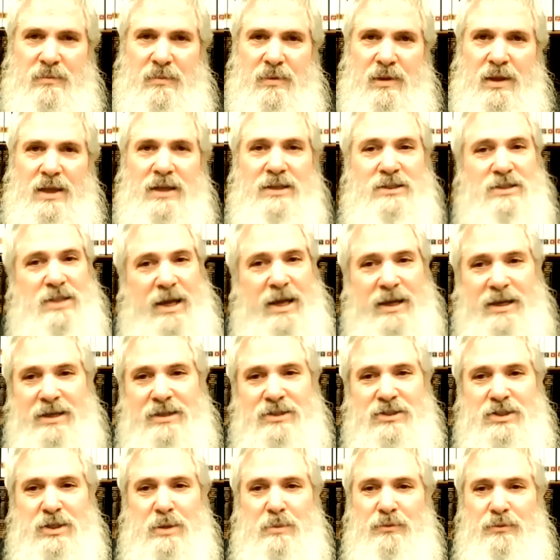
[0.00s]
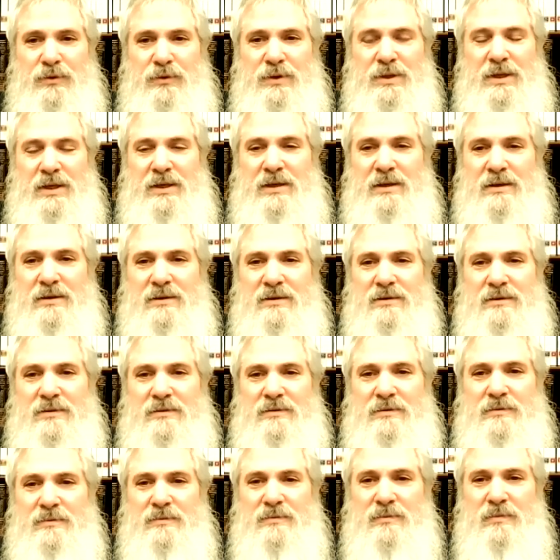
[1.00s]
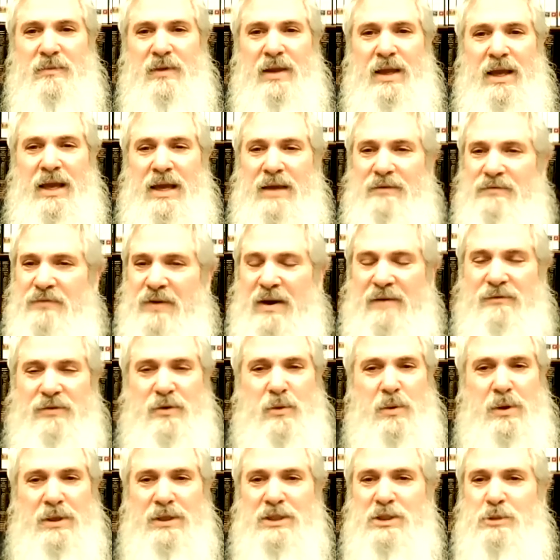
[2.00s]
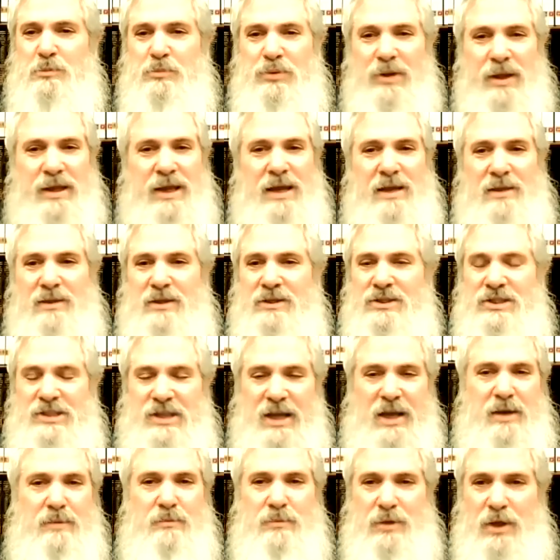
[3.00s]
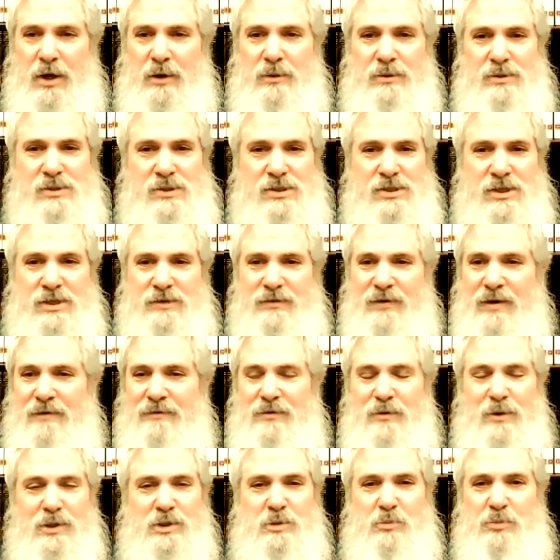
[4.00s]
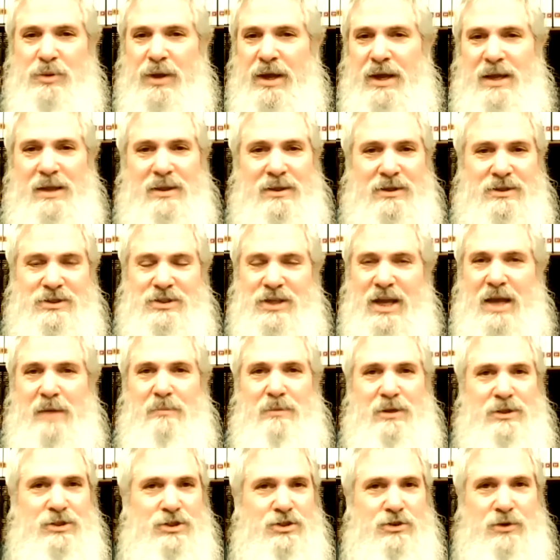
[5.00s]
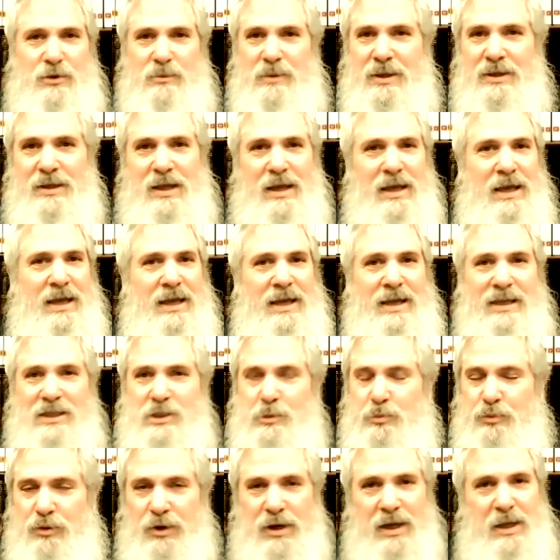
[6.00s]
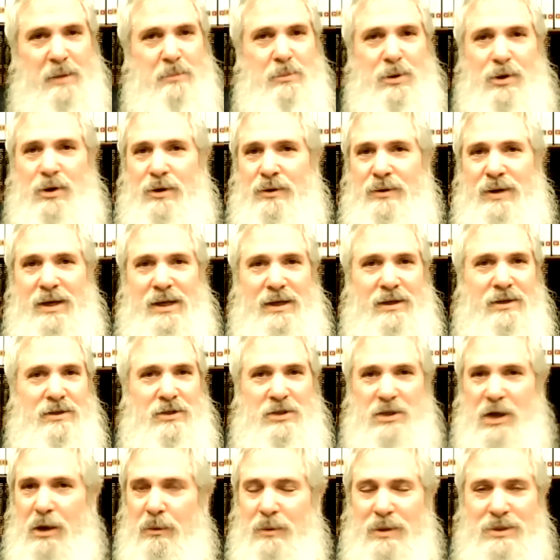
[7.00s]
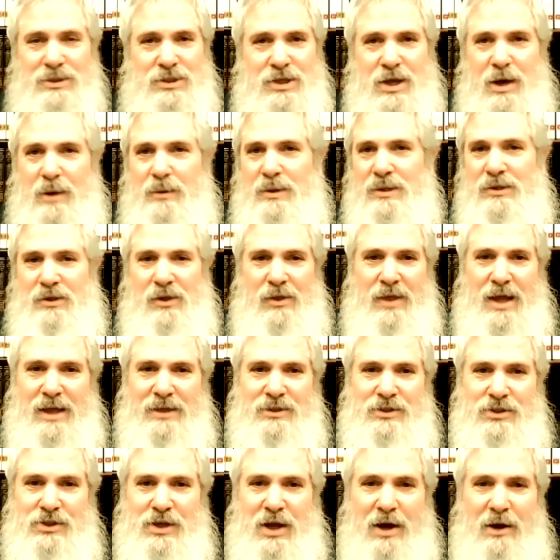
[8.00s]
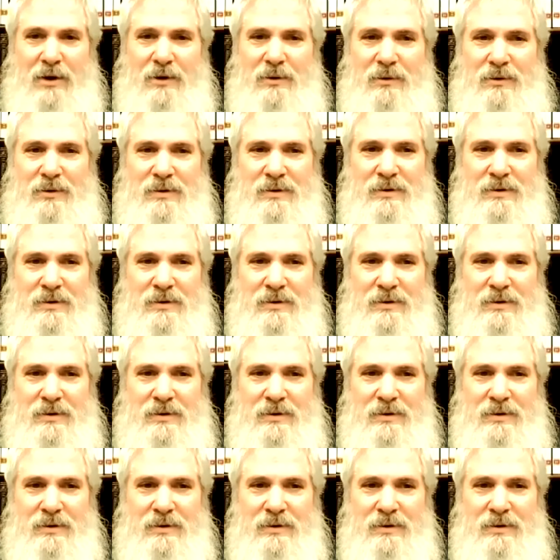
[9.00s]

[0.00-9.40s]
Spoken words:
It's like a symphony. If everyone is playing the same notes, if everyone's playing the same instrument, it's pretty boring. No one's going to that show.